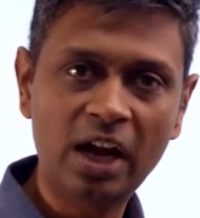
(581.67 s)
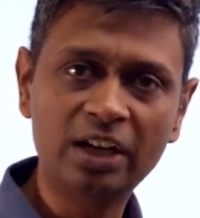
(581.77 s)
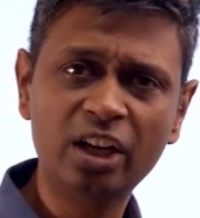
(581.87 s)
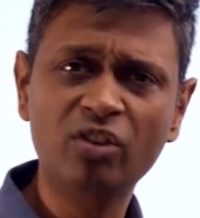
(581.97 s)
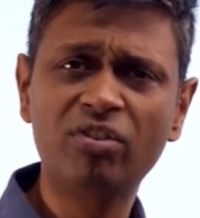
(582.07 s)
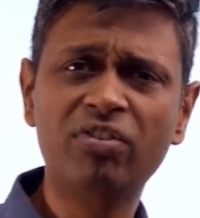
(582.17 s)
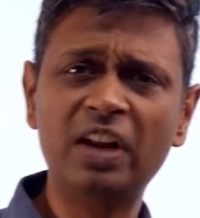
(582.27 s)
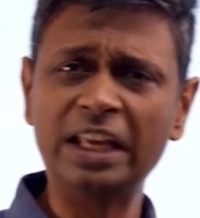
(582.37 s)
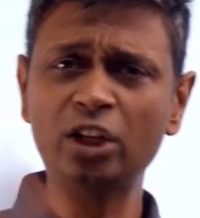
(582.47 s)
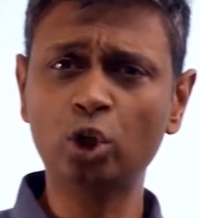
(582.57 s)
and then
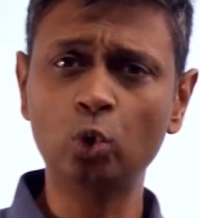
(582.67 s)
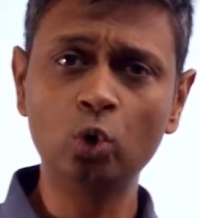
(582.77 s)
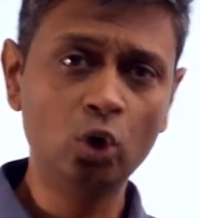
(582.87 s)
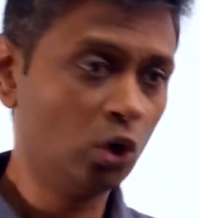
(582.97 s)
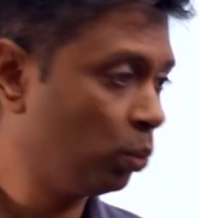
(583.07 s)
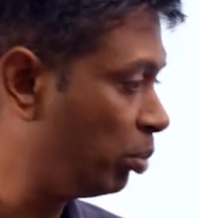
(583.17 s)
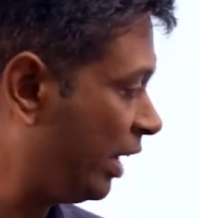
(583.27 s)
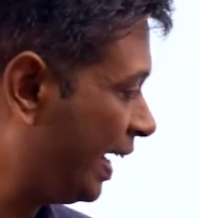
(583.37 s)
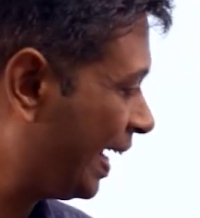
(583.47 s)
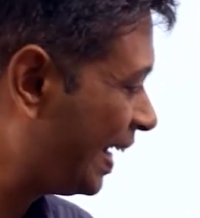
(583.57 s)
fly through
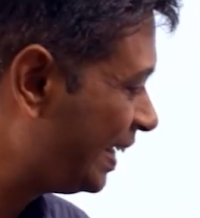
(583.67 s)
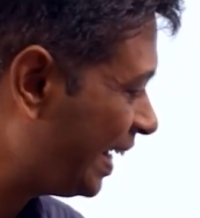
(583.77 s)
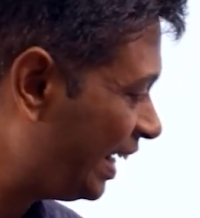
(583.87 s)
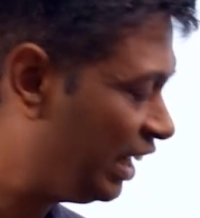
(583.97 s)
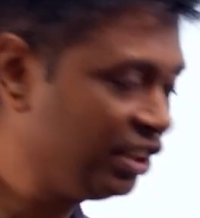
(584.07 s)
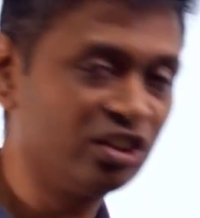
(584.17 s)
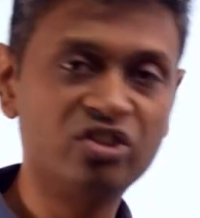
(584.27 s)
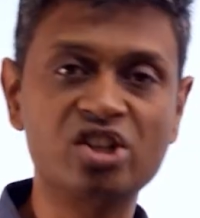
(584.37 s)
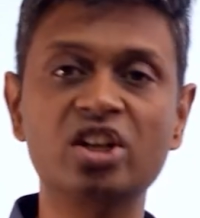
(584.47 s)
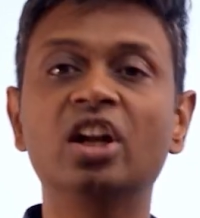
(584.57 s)
by nailing this
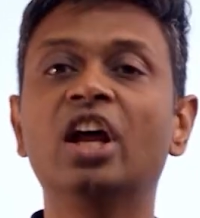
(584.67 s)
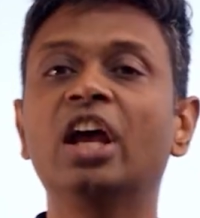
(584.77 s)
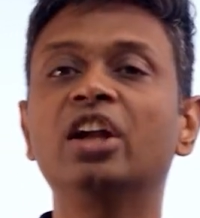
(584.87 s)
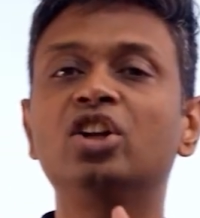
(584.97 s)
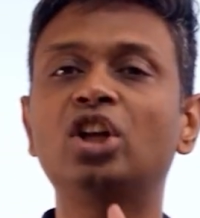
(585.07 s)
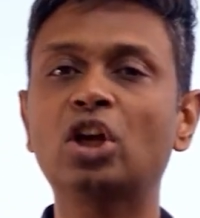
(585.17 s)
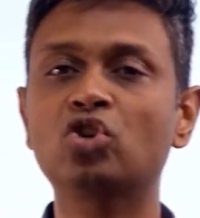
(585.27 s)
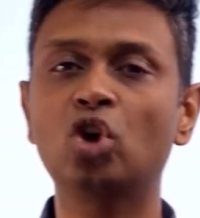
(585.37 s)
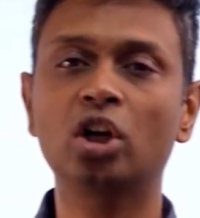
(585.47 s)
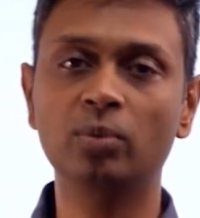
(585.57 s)
section. It does
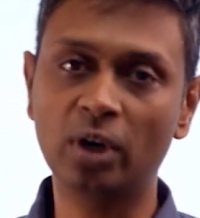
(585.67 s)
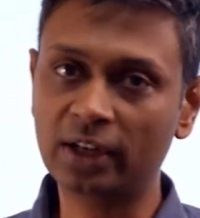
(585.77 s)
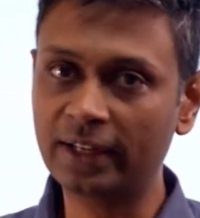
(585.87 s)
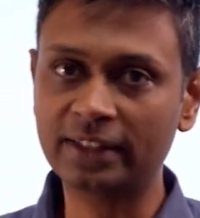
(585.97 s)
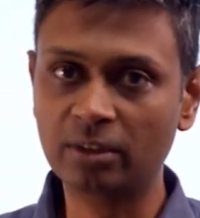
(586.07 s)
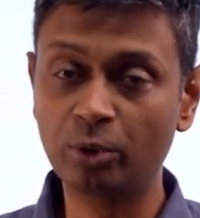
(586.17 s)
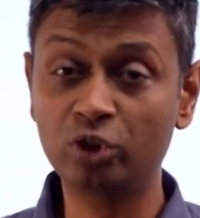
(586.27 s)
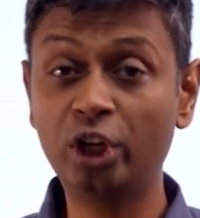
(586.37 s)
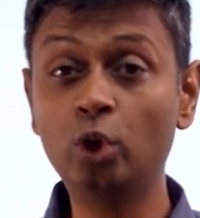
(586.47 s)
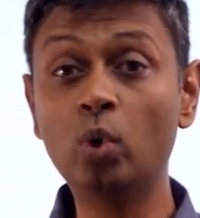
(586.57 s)
not work like that.
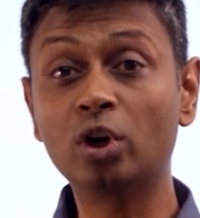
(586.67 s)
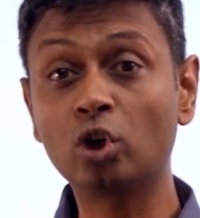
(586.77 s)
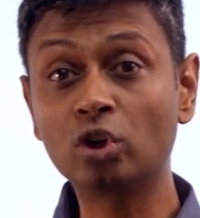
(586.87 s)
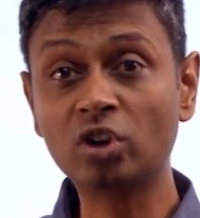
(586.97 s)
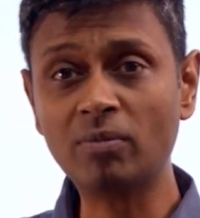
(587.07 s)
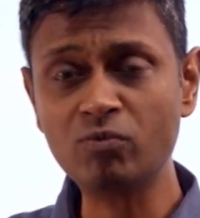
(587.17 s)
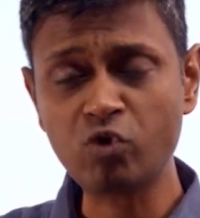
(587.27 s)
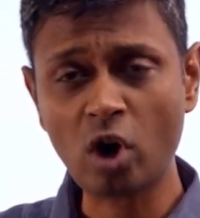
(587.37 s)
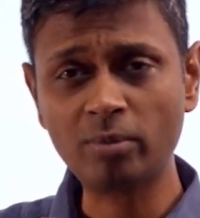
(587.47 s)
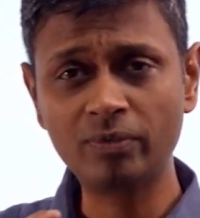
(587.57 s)
Because they do some
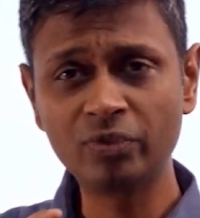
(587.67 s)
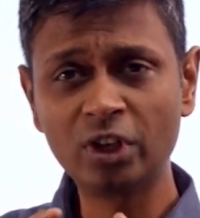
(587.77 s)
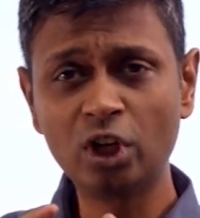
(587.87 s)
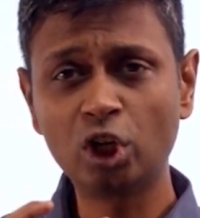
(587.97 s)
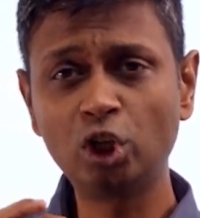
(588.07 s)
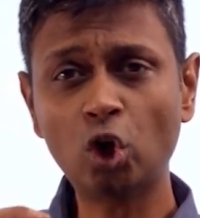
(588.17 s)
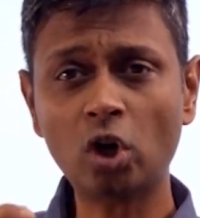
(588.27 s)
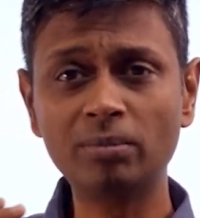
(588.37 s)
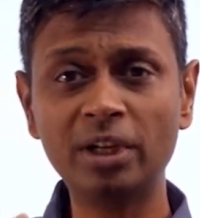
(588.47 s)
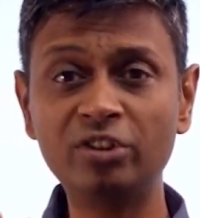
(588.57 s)
form of
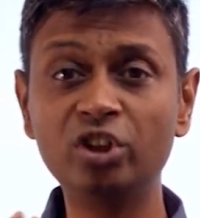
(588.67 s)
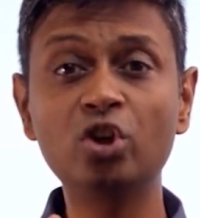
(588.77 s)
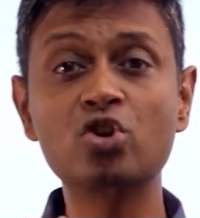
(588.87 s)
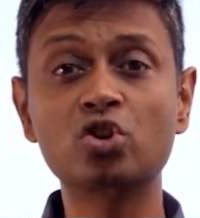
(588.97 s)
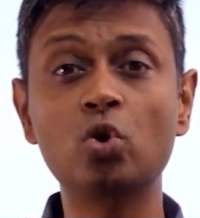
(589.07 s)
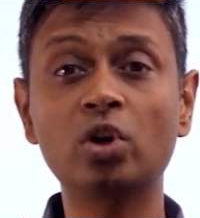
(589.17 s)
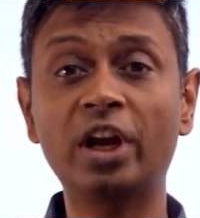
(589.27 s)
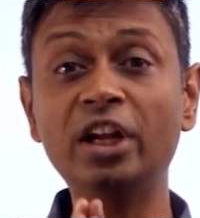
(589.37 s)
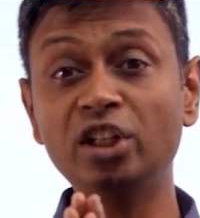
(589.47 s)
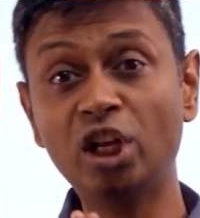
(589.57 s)
normalizing your score
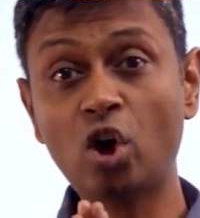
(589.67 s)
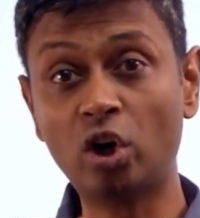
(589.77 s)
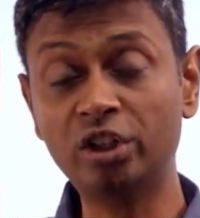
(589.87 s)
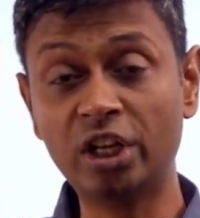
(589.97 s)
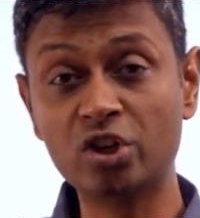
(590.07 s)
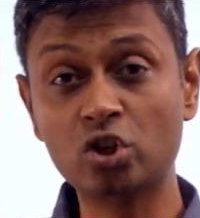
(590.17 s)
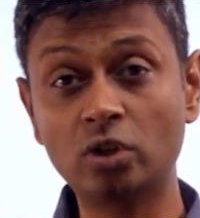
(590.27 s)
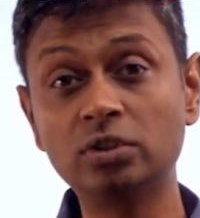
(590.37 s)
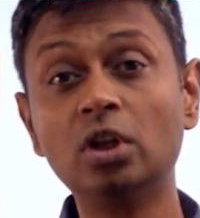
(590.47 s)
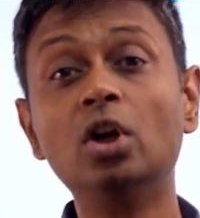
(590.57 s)
in the context
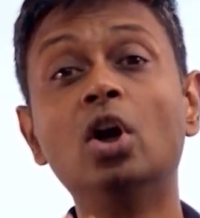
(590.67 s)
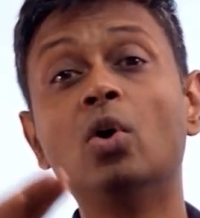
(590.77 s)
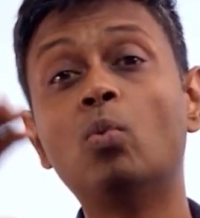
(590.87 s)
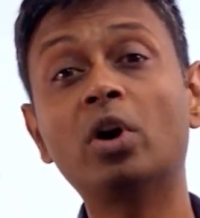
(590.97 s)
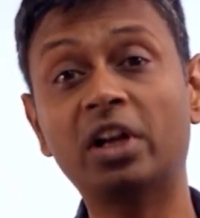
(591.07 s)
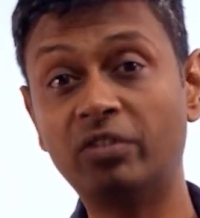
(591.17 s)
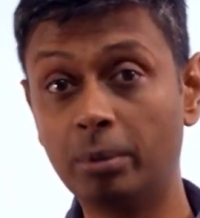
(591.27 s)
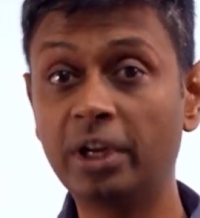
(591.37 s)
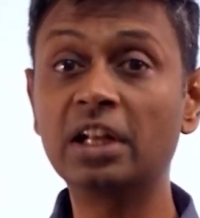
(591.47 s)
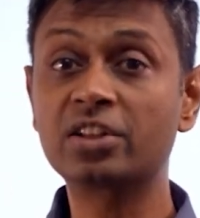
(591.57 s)
of what
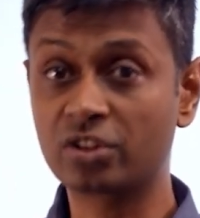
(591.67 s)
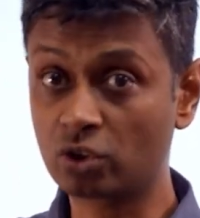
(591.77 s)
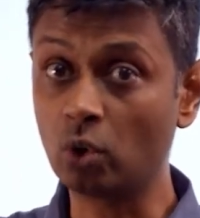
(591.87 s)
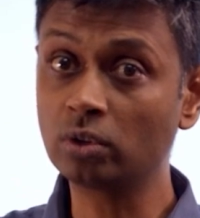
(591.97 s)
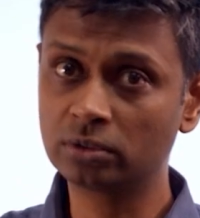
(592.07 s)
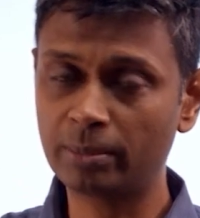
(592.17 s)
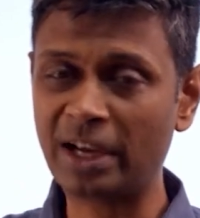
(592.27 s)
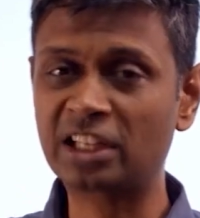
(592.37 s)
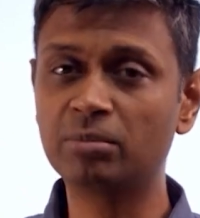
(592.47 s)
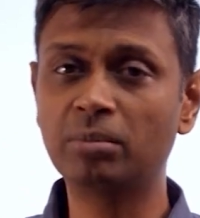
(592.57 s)
everybody else has scored, the
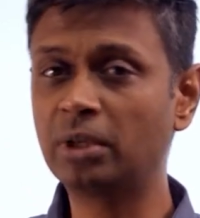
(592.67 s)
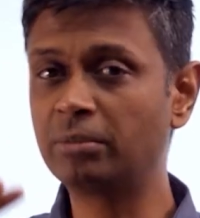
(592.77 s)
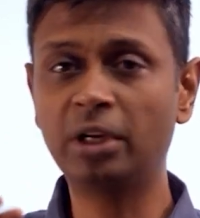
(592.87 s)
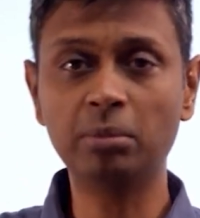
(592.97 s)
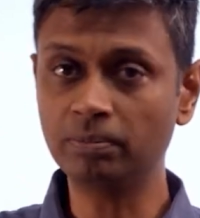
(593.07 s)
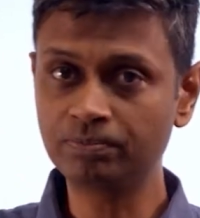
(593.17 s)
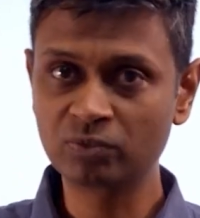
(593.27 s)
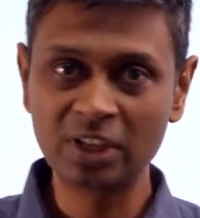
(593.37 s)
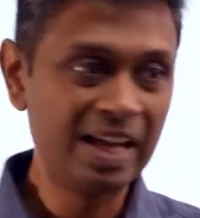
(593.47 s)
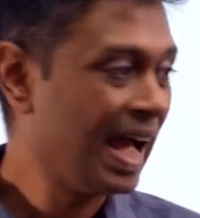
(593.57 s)
maximum and
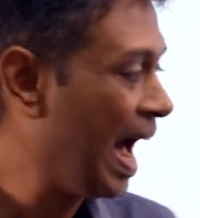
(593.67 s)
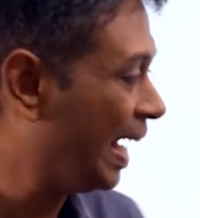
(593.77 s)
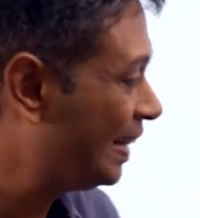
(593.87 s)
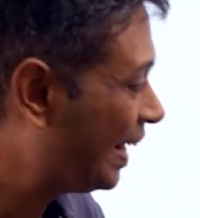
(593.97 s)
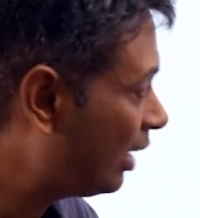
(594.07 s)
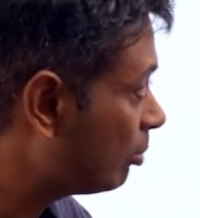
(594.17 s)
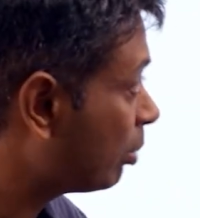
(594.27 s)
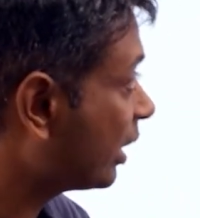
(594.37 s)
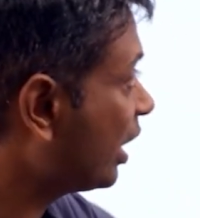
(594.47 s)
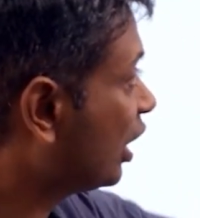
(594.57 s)
minimum, and then
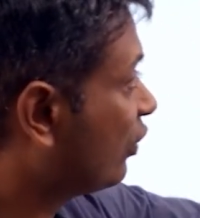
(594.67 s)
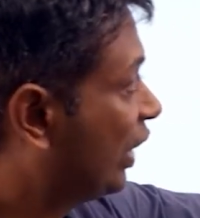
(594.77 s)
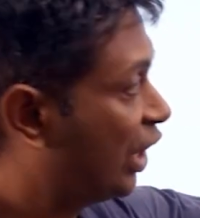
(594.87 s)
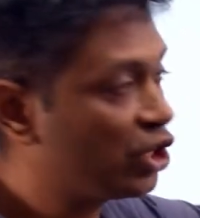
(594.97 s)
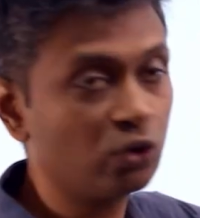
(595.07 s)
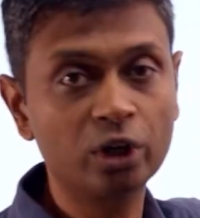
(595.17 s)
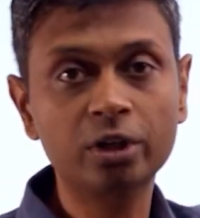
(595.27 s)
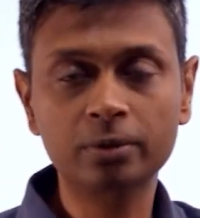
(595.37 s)
plugging in a weightage for it.